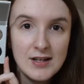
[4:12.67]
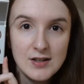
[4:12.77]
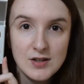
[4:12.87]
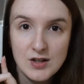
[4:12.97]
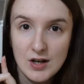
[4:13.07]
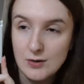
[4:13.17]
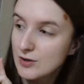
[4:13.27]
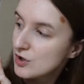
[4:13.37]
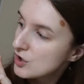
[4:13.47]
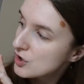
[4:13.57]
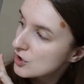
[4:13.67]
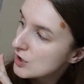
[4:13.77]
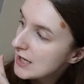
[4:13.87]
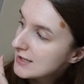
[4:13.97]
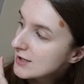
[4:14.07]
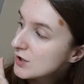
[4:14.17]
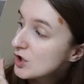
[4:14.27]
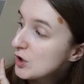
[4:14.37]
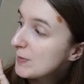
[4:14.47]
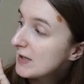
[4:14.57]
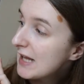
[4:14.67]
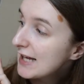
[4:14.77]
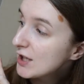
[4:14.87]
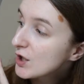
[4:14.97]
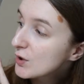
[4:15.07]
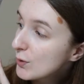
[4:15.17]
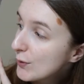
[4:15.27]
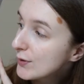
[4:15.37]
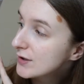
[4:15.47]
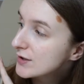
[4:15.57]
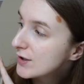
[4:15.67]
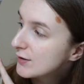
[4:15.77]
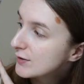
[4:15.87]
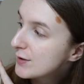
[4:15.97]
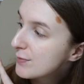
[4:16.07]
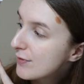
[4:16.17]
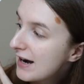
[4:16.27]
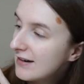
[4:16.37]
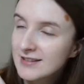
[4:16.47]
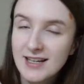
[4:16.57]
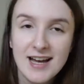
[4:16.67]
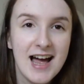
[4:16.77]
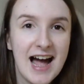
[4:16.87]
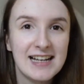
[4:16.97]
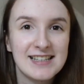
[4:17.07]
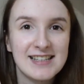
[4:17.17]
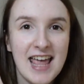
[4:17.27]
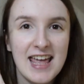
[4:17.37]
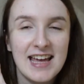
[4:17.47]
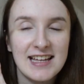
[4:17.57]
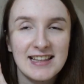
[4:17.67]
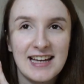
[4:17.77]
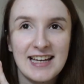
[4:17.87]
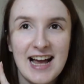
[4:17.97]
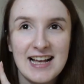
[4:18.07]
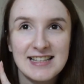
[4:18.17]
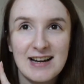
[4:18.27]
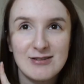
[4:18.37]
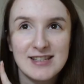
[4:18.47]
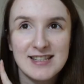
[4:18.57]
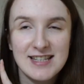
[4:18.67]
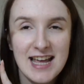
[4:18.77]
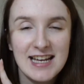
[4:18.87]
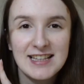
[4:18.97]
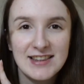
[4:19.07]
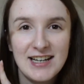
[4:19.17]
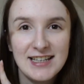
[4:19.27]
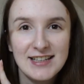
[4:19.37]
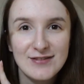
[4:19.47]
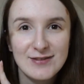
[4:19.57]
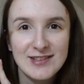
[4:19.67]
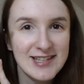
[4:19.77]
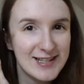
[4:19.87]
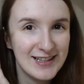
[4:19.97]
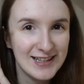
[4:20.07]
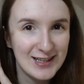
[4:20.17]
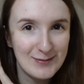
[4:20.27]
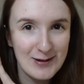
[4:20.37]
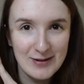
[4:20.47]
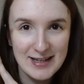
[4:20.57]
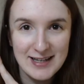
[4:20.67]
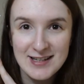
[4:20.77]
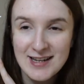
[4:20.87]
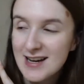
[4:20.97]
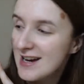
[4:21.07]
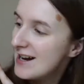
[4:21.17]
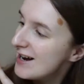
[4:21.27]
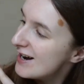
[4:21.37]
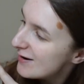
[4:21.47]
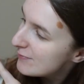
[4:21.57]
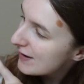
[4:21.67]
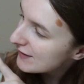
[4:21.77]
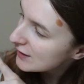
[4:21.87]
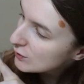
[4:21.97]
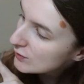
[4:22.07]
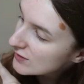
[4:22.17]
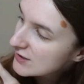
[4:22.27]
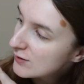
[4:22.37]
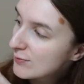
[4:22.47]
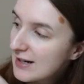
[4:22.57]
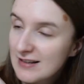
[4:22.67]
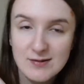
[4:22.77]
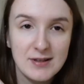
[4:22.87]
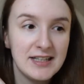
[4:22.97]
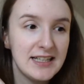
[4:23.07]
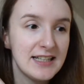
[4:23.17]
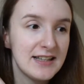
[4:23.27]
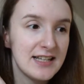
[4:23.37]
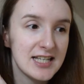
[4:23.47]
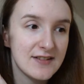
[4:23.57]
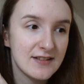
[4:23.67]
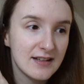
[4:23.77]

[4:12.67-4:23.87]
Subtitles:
So shh, it's a super like cool toned brown. I say it like as I would say it in life, which is a little bit weird. But I think a cool tone brown is what you need in this.